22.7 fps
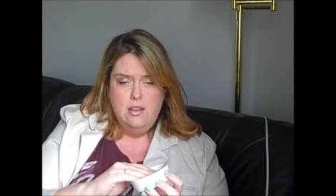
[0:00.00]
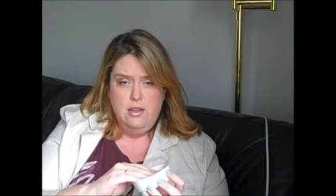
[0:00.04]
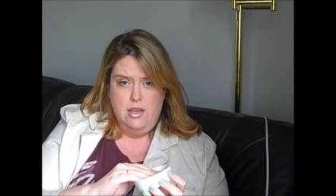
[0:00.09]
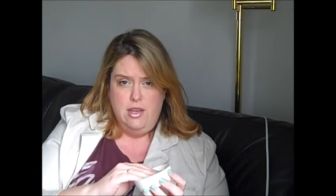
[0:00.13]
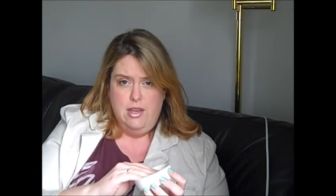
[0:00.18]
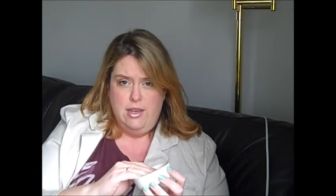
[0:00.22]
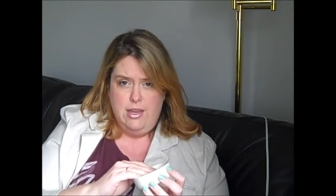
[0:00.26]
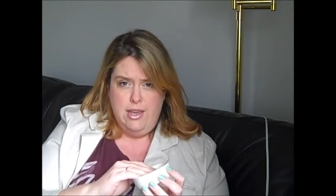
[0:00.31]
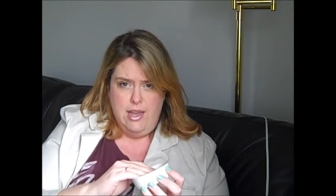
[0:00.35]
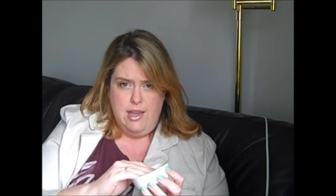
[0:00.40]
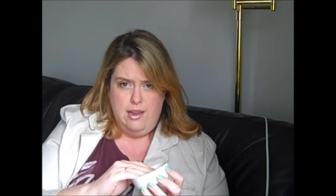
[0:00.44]

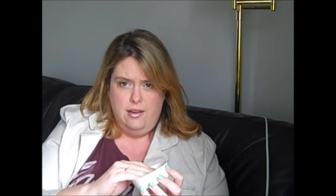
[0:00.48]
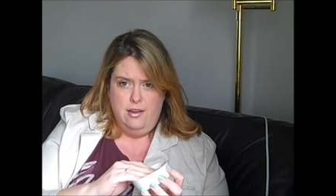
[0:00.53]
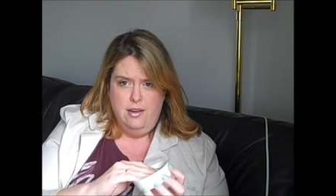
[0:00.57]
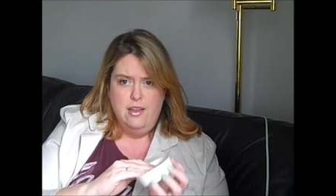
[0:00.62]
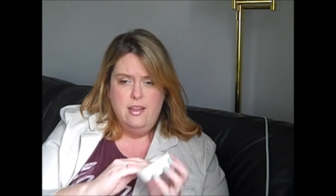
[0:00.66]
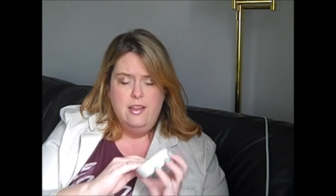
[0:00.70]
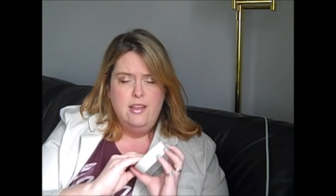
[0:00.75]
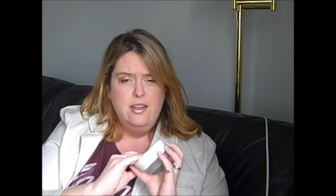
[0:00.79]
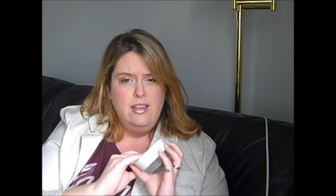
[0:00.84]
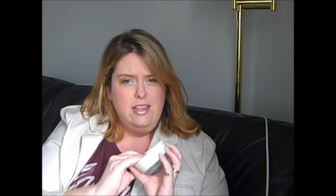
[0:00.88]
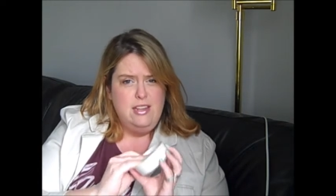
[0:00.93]
Again,
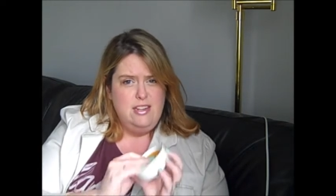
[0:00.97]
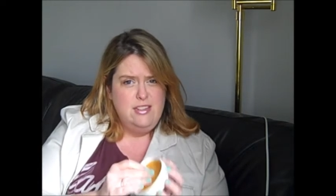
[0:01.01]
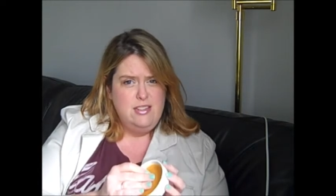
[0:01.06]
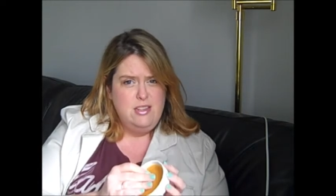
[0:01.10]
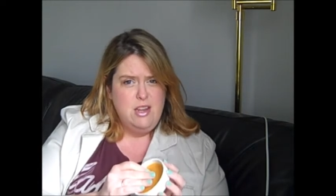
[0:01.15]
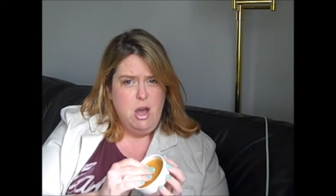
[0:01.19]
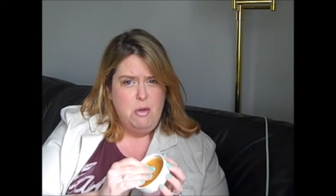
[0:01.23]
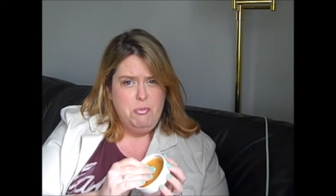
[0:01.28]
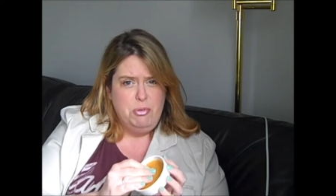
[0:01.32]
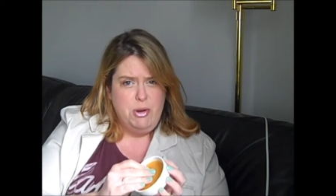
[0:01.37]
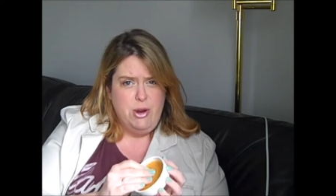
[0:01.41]
it is
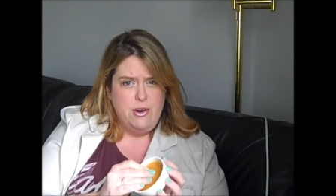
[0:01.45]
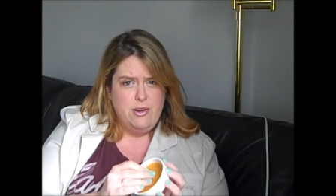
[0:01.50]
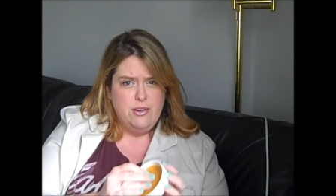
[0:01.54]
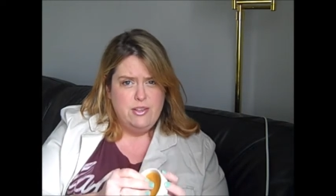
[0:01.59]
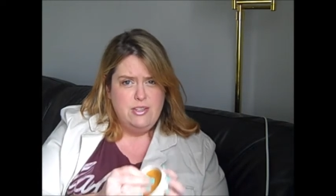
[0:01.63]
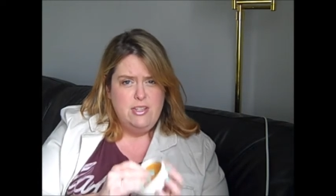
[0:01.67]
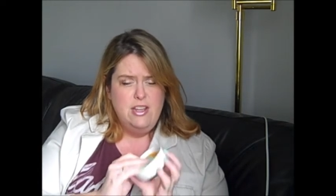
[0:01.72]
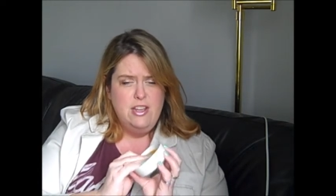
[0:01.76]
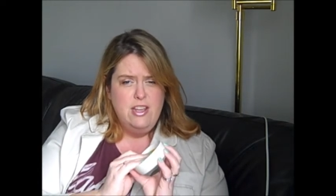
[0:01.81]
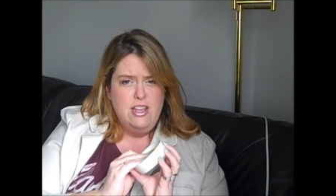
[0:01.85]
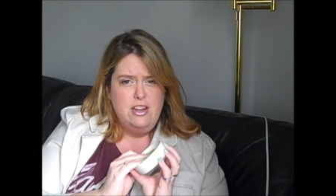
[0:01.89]
not
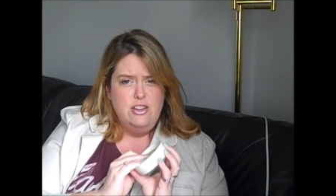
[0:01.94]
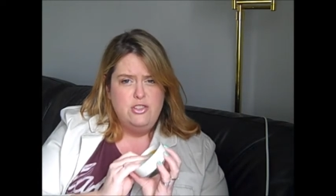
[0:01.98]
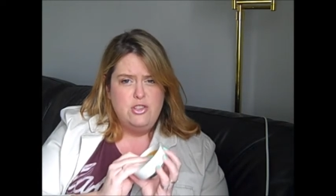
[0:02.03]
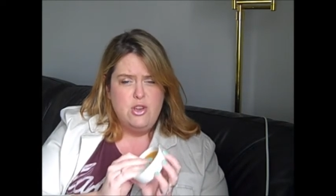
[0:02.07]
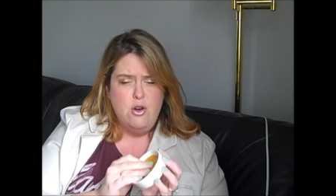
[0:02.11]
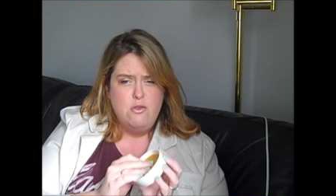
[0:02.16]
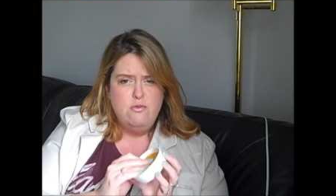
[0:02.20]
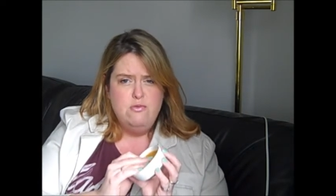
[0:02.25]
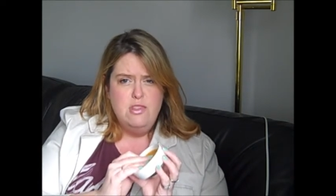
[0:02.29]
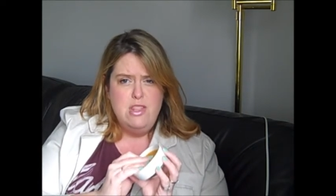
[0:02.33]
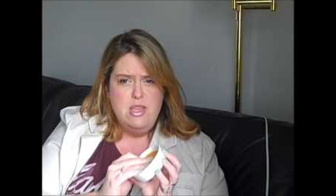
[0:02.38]
burned. It is
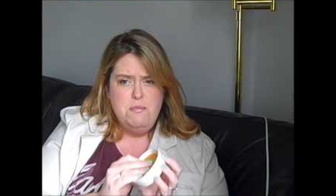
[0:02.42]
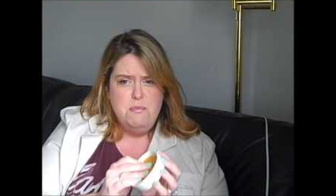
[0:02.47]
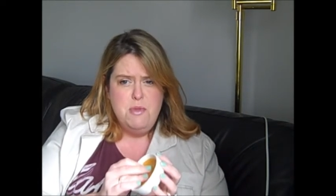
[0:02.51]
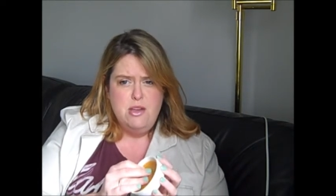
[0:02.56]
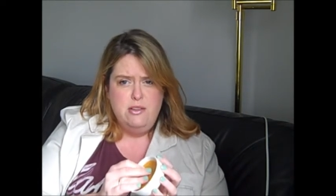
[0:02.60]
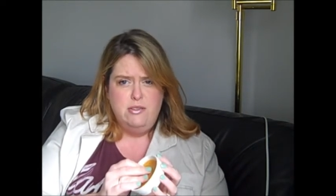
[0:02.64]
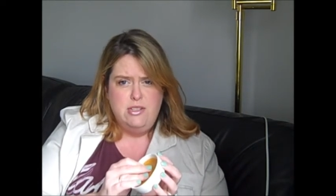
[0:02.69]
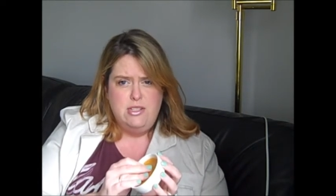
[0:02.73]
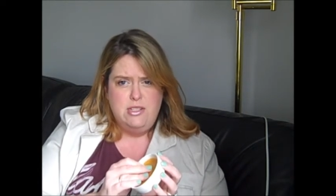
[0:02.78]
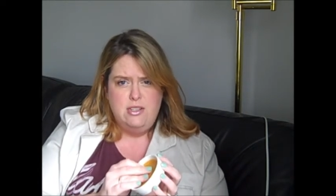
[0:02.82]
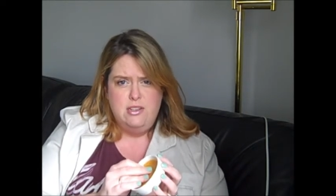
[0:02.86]
only
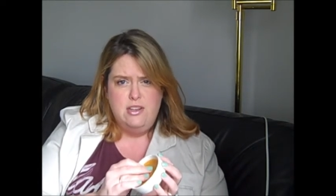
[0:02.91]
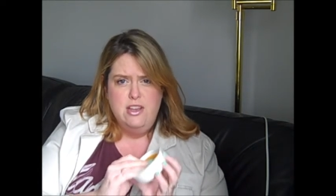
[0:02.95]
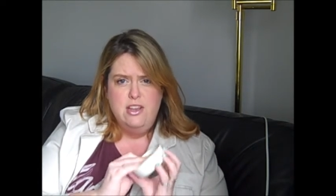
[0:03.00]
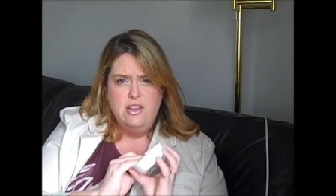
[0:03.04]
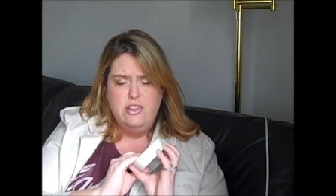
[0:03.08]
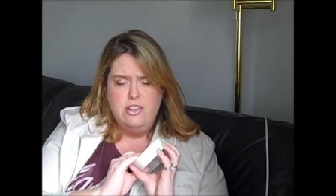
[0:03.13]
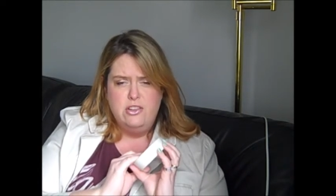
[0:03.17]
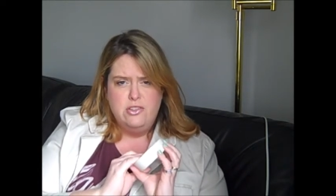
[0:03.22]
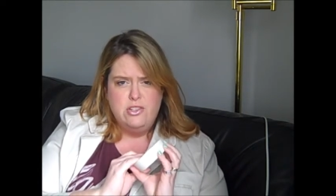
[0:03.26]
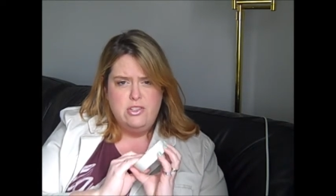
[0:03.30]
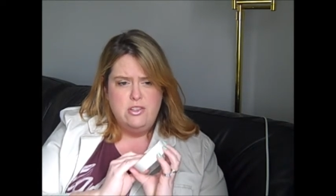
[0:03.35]
melted.
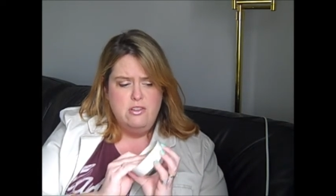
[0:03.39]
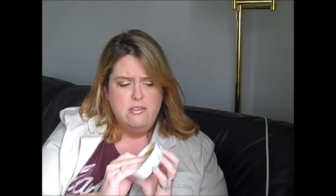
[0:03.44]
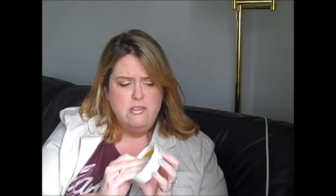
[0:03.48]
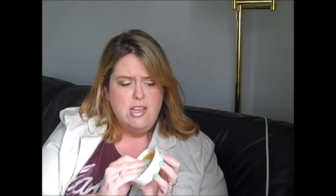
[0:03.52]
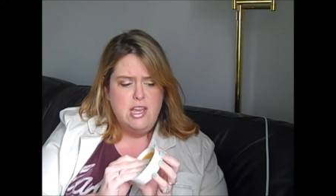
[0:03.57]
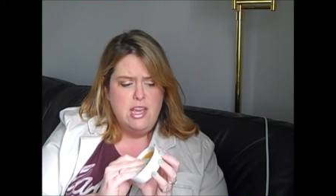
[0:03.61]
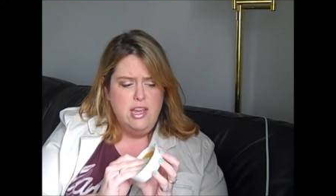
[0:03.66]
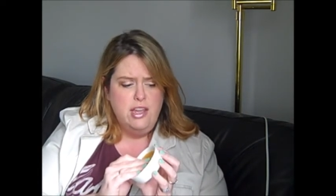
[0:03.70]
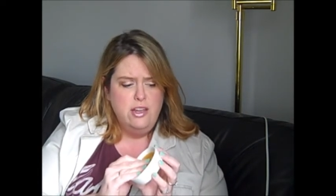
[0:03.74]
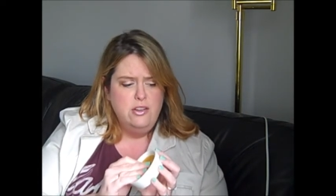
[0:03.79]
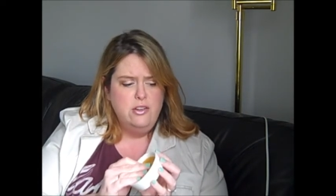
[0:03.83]
There's no
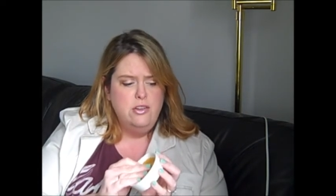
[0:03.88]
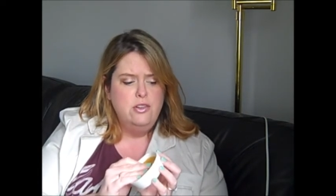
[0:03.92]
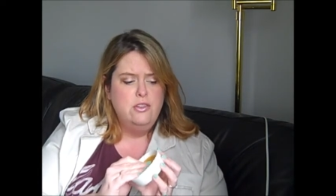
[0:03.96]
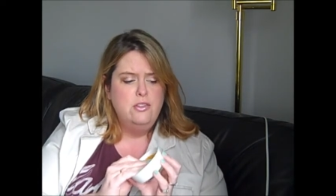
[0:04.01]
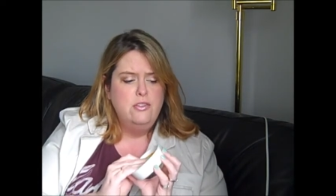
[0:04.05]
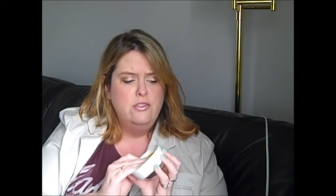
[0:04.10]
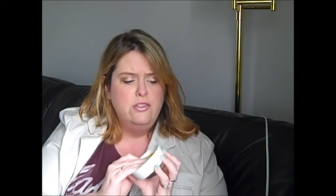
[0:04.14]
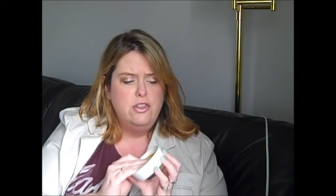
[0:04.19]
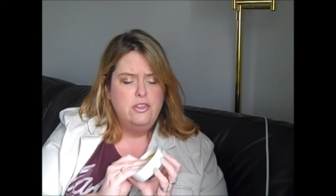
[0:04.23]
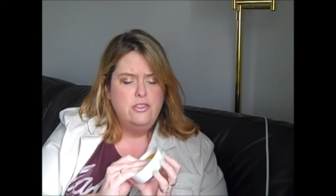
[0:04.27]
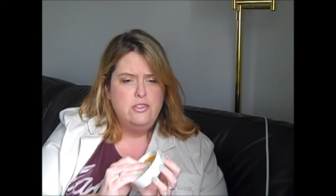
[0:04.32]

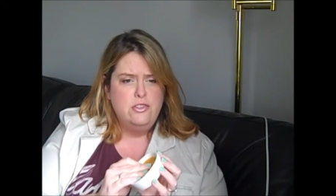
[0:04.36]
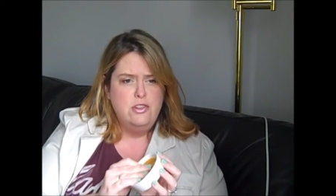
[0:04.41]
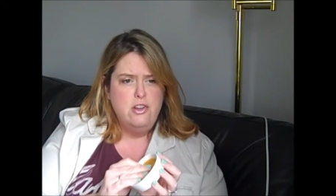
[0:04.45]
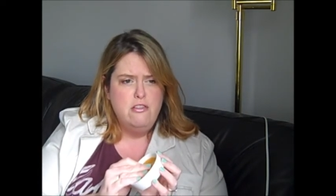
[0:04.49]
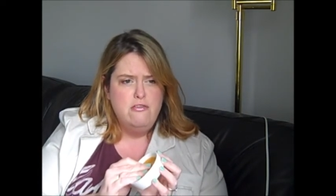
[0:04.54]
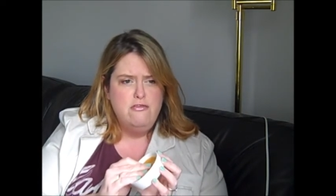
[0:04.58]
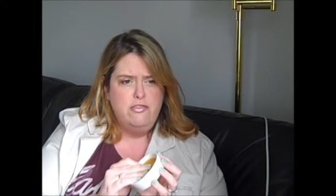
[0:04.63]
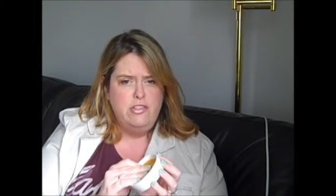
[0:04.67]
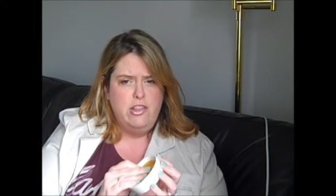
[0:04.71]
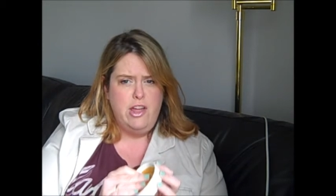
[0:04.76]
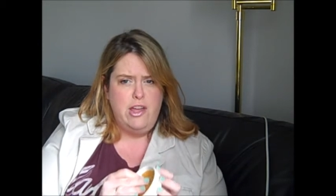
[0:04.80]
candle. There's
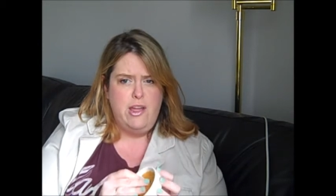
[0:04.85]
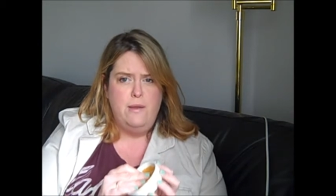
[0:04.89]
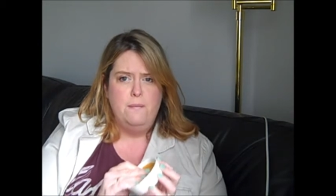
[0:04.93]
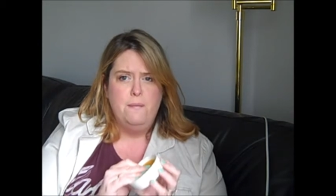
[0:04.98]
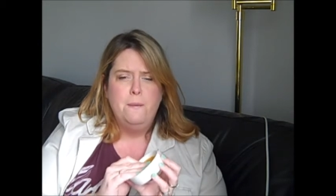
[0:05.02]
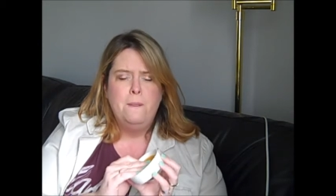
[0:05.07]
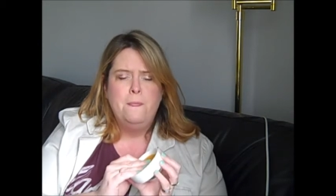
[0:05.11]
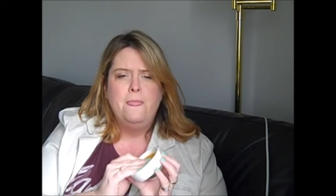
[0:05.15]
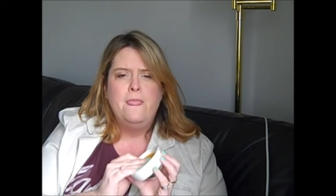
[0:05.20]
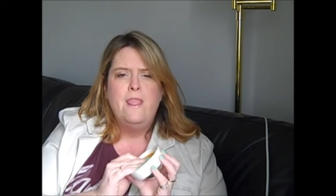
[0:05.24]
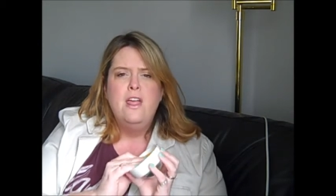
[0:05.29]
no flame.